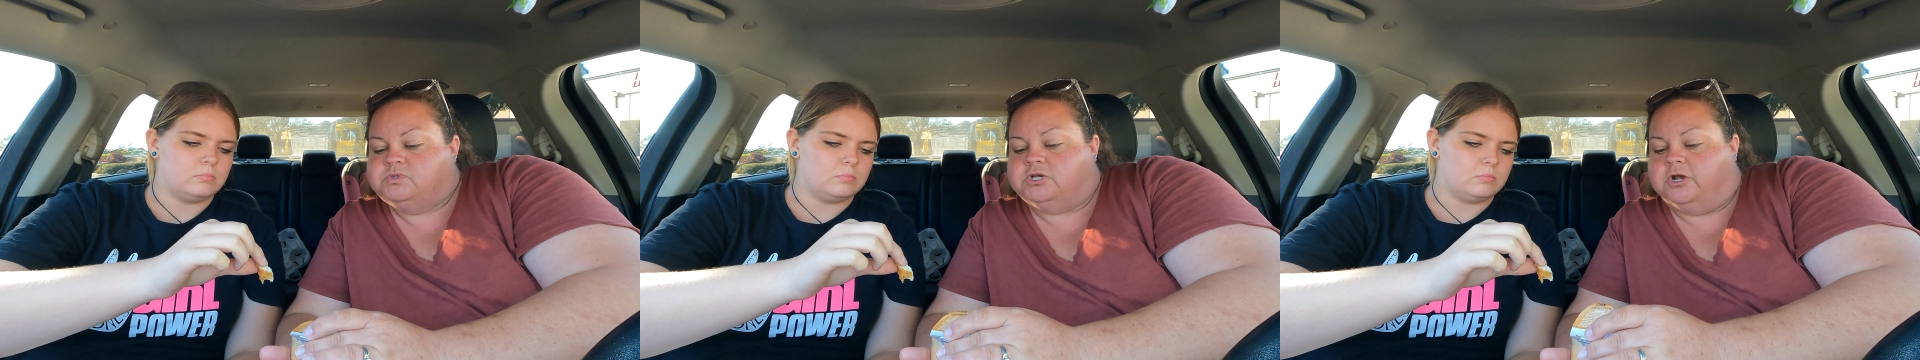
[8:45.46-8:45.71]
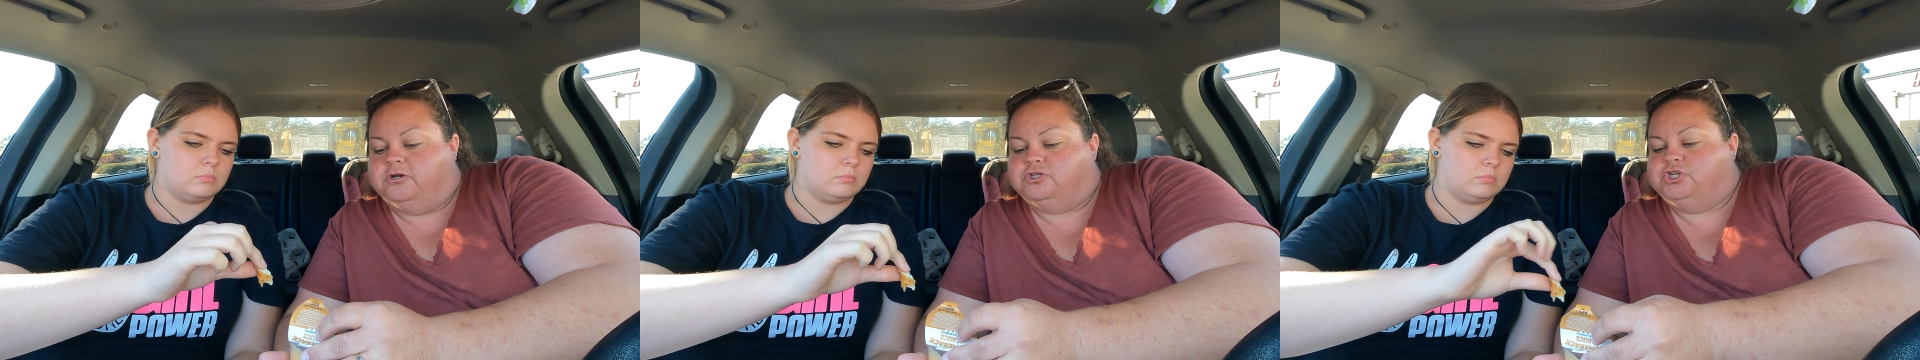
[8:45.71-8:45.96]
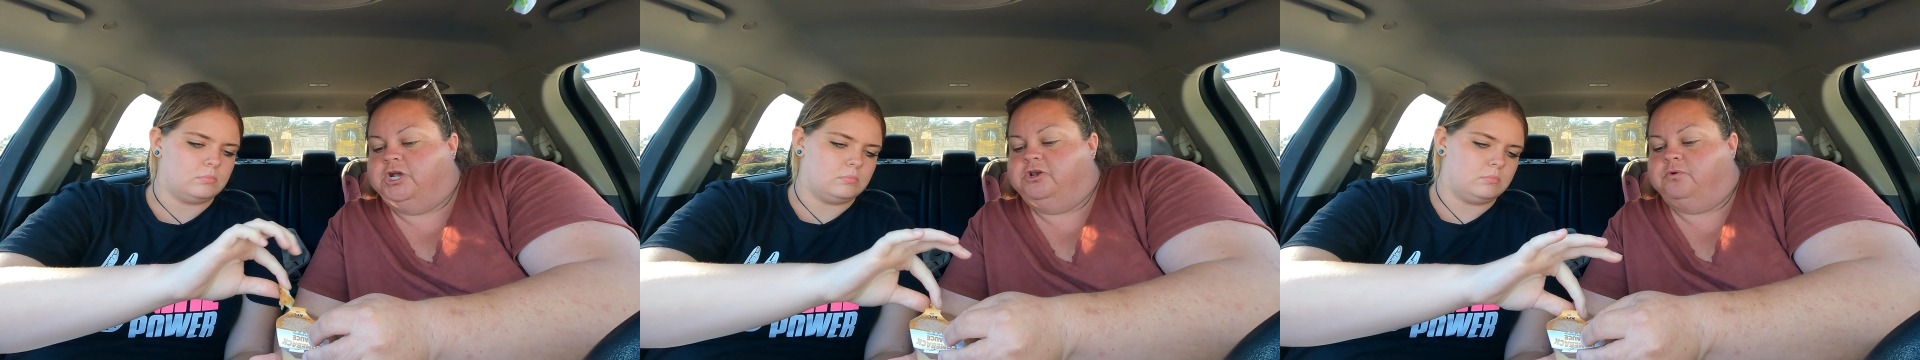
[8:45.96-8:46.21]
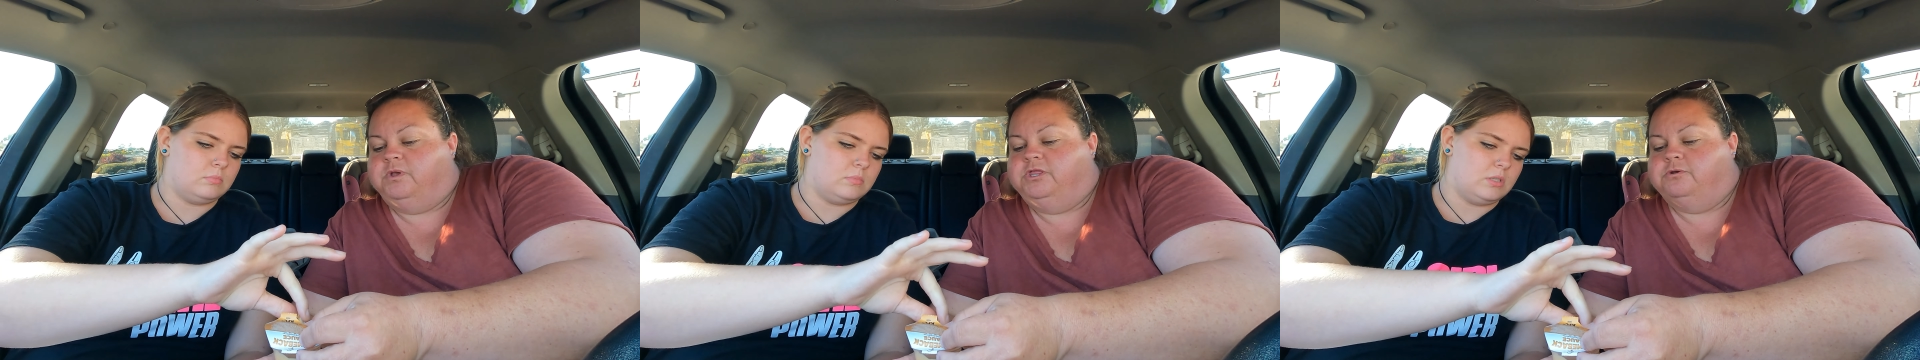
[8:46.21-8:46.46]
Speaker 1: Sorry, I was
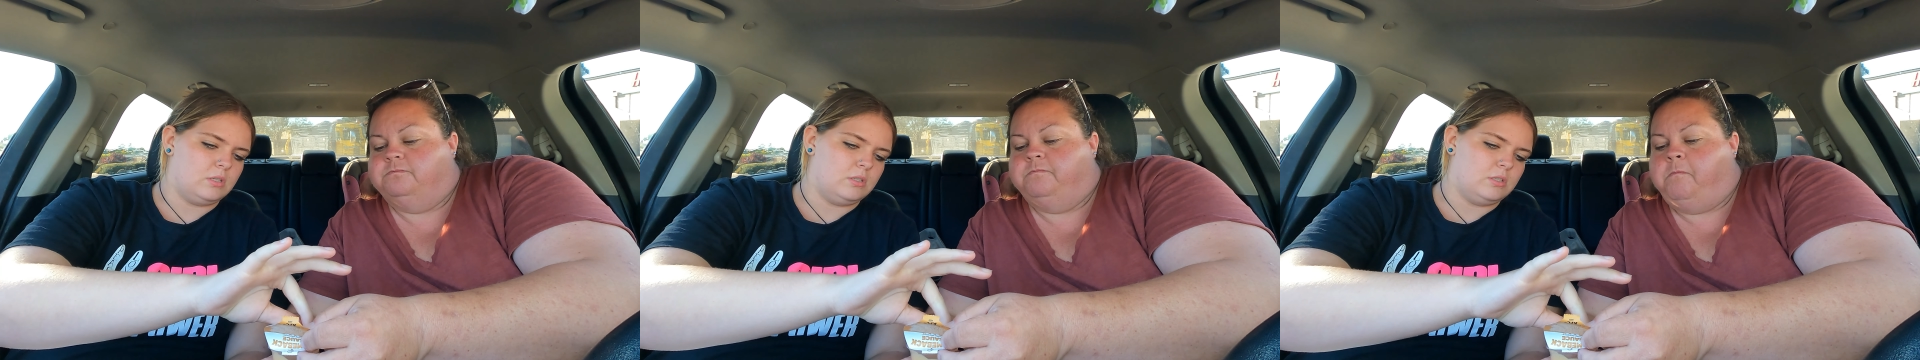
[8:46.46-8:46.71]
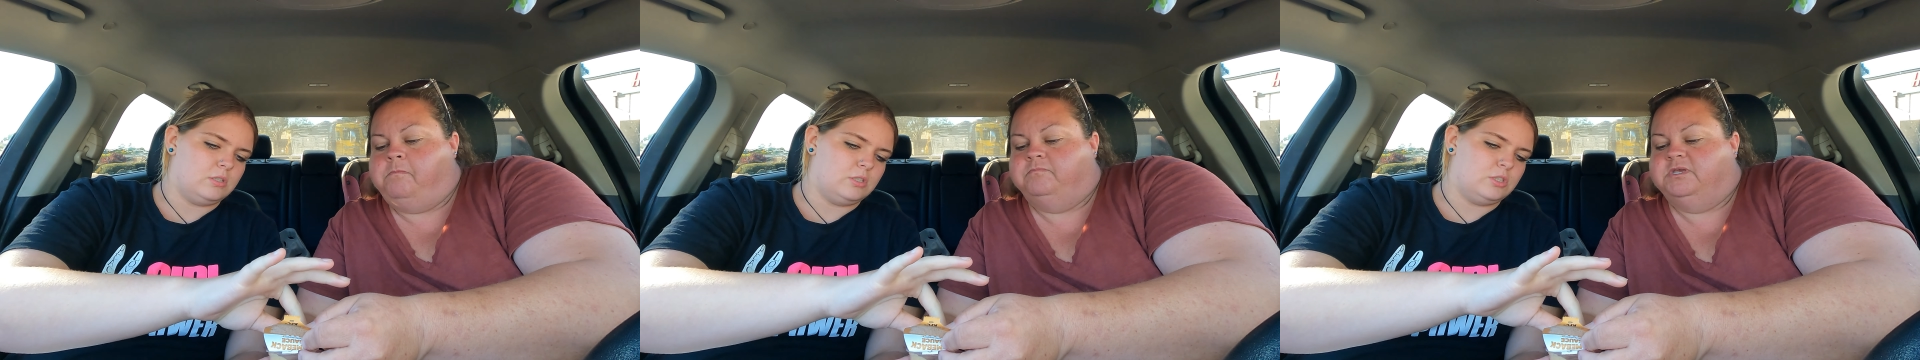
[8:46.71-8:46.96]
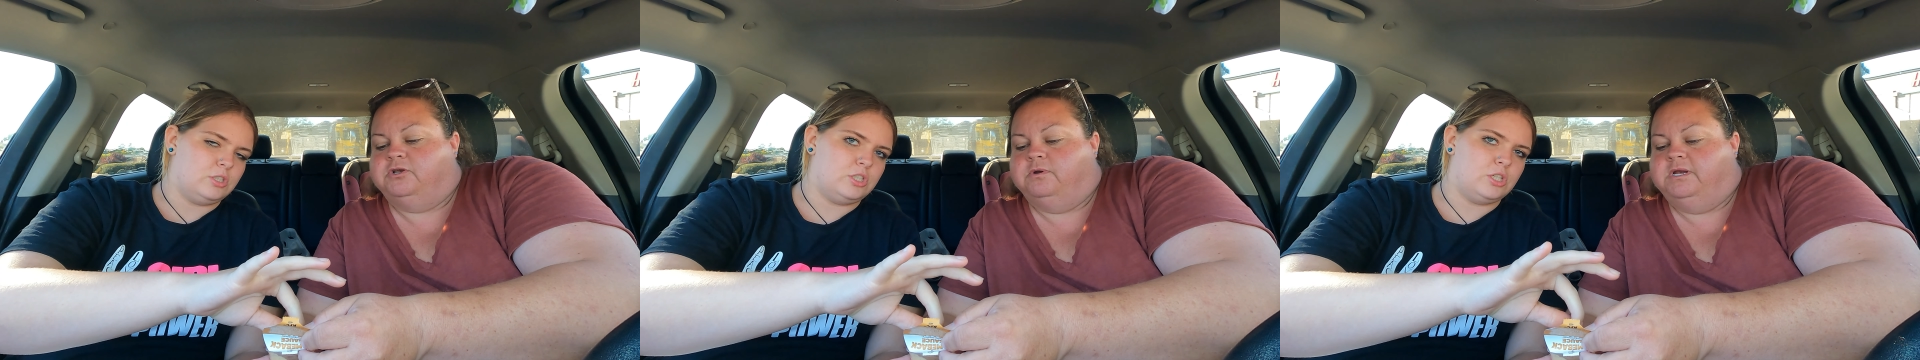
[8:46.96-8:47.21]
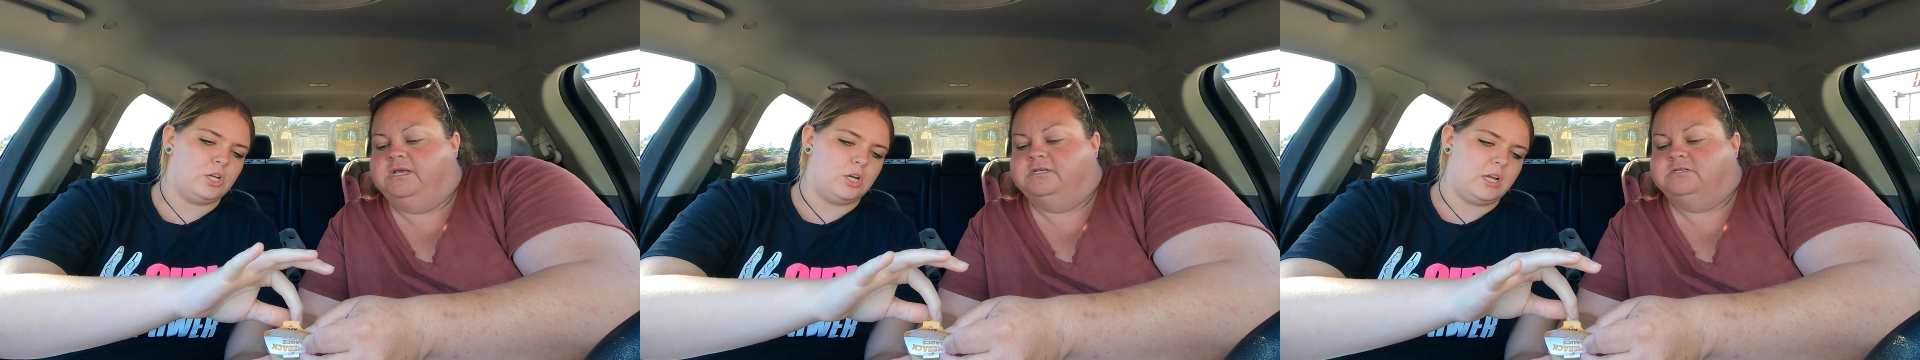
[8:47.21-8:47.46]
trying to read the
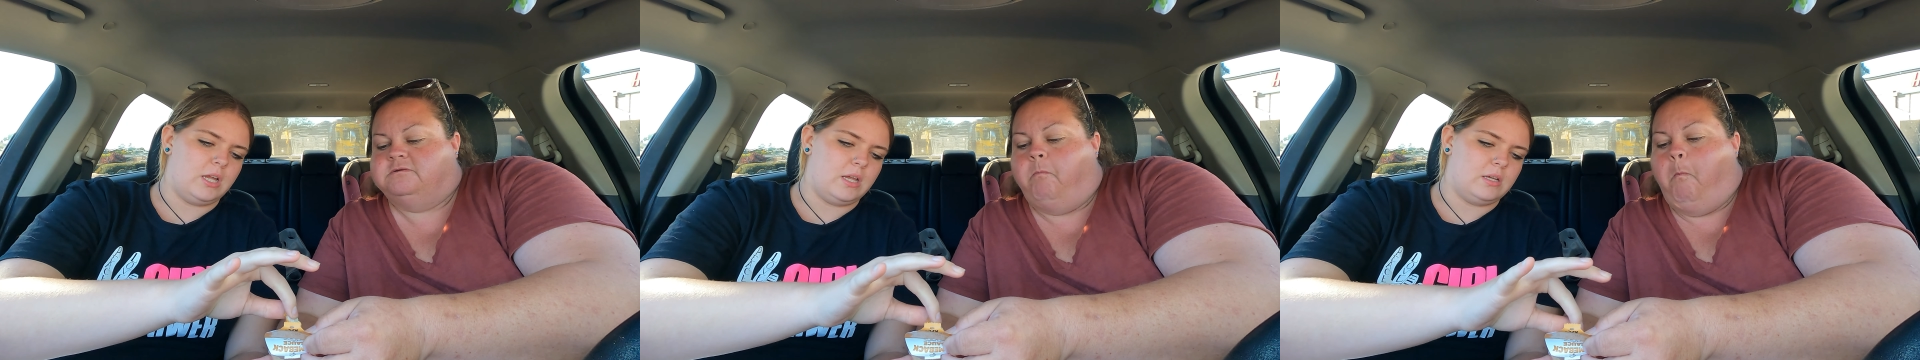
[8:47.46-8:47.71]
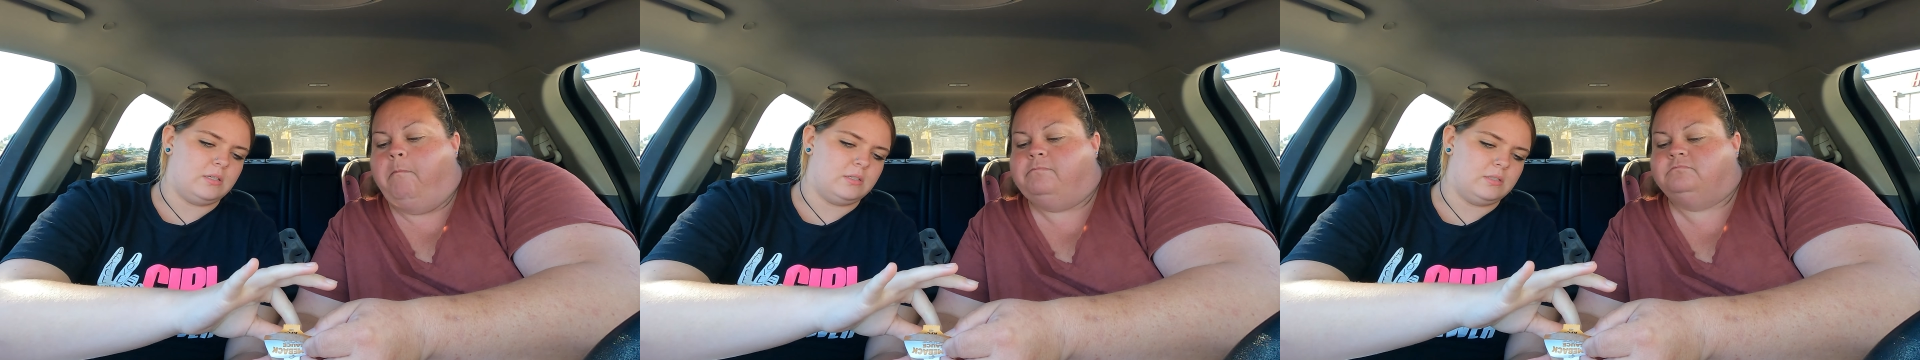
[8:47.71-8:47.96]
ingredients. Sorry.